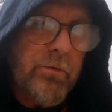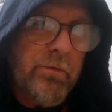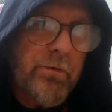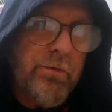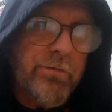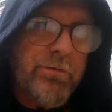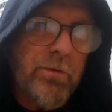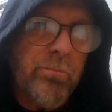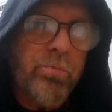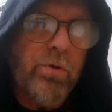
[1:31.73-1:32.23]

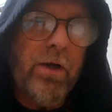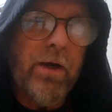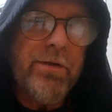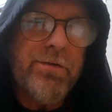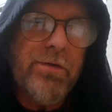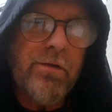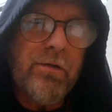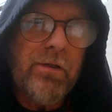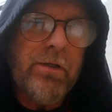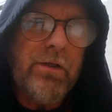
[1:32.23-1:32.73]

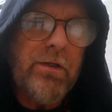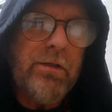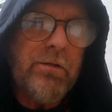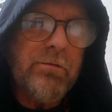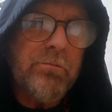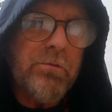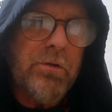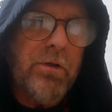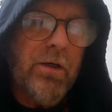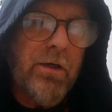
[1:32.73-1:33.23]
surprisingly
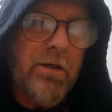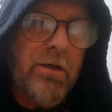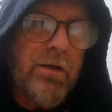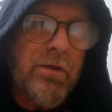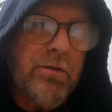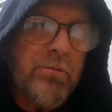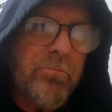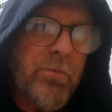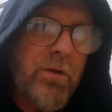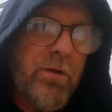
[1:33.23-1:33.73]

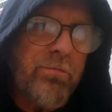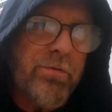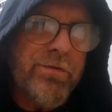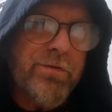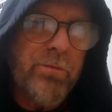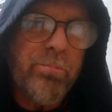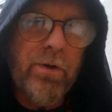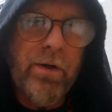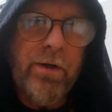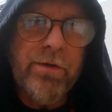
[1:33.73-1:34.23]
even
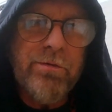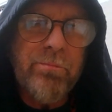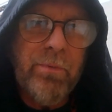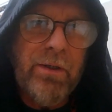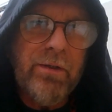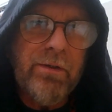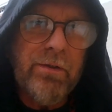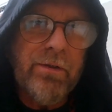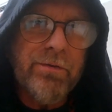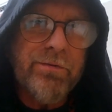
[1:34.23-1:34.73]
surprised
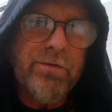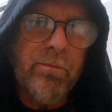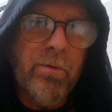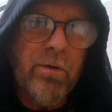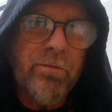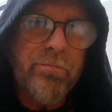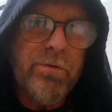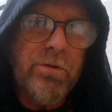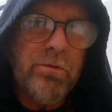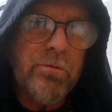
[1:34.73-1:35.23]
me, some
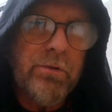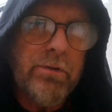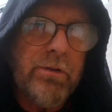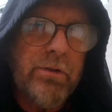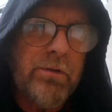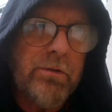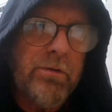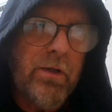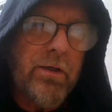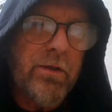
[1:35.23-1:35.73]
of you,
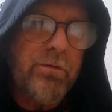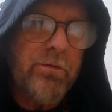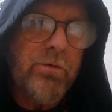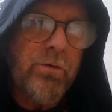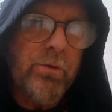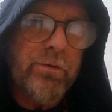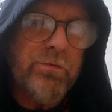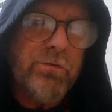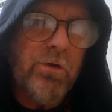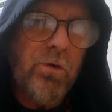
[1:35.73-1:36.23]
in
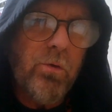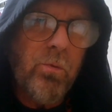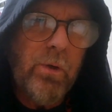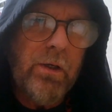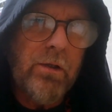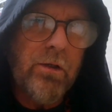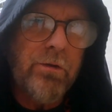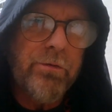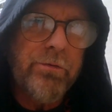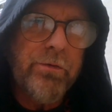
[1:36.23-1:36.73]
doing so
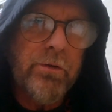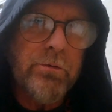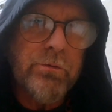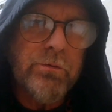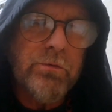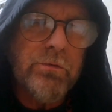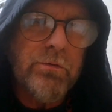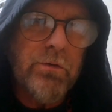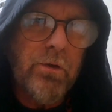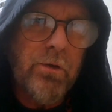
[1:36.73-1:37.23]
well on
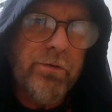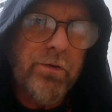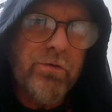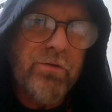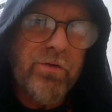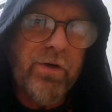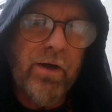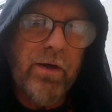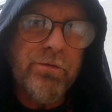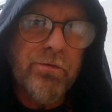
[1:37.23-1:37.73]
the
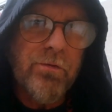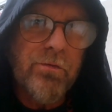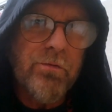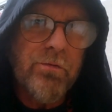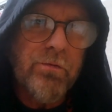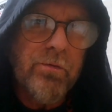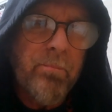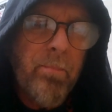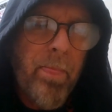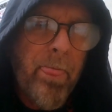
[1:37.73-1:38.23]

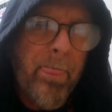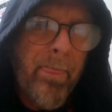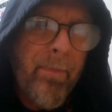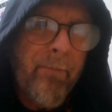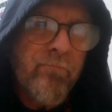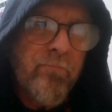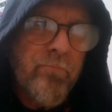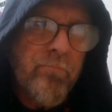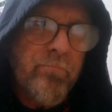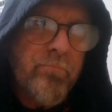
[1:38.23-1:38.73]
tests.
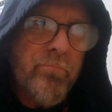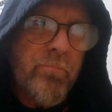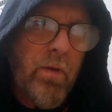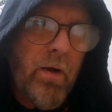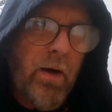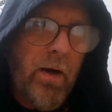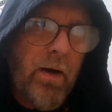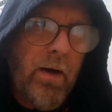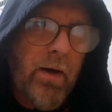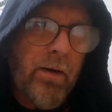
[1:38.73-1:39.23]

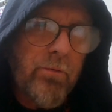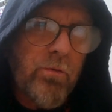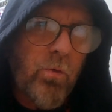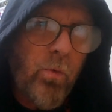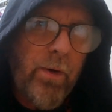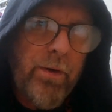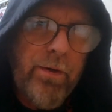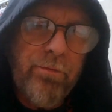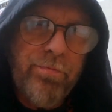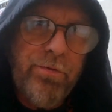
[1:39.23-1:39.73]

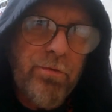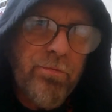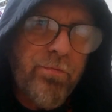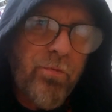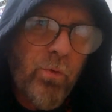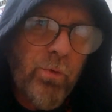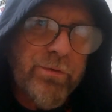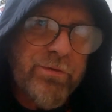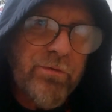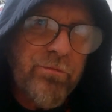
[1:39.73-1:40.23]
Quite a few
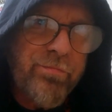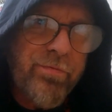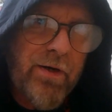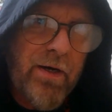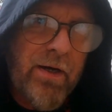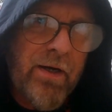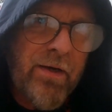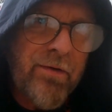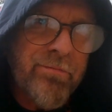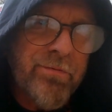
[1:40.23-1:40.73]
fours and
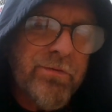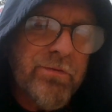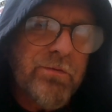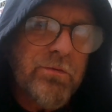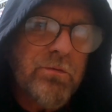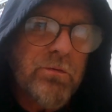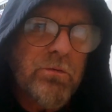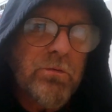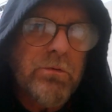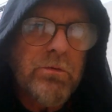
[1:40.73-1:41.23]
fives.
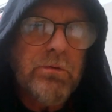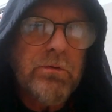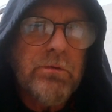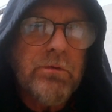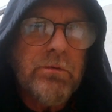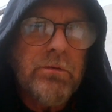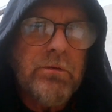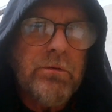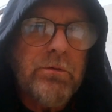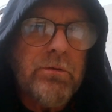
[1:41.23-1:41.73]

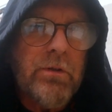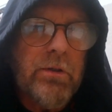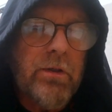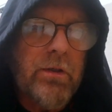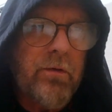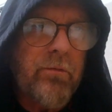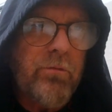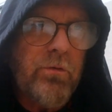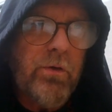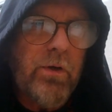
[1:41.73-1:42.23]

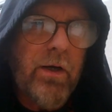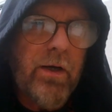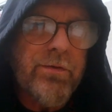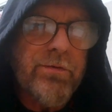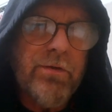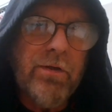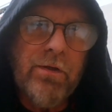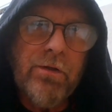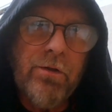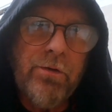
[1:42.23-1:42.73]
You guys
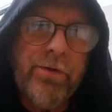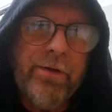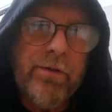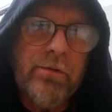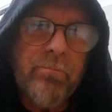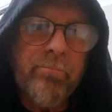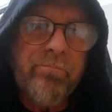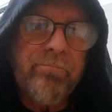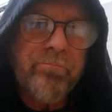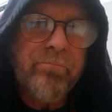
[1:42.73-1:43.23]
killed it.
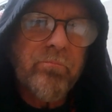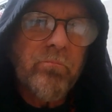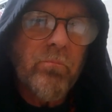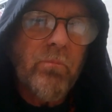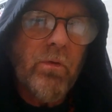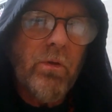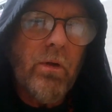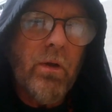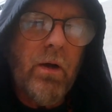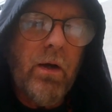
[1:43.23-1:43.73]

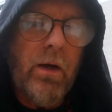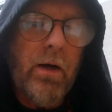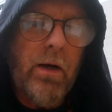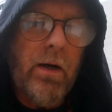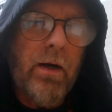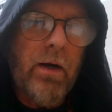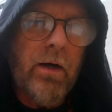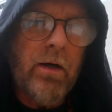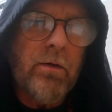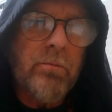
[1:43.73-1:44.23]

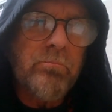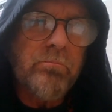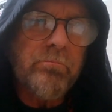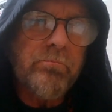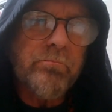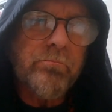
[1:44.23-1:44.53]
Um,